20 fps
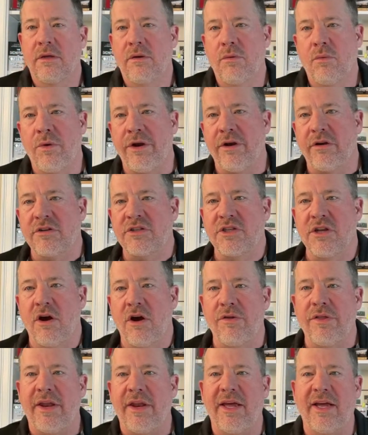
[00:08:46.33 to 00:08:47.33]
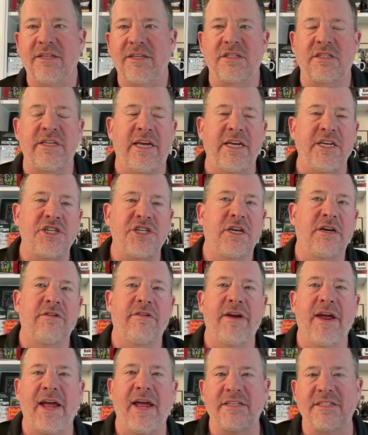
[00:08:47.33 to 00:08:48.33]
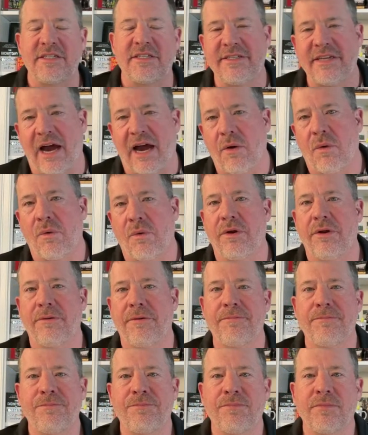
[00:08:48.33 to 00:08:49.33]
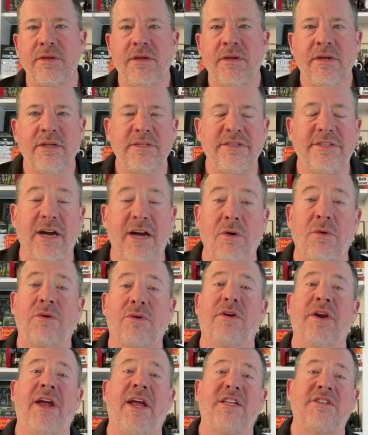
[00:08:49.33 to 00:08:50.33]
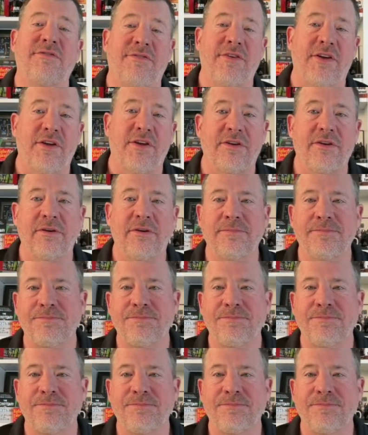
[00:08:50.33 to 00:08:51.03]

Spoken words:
Winners know that hesitation creates doubt. Doubt creates failure.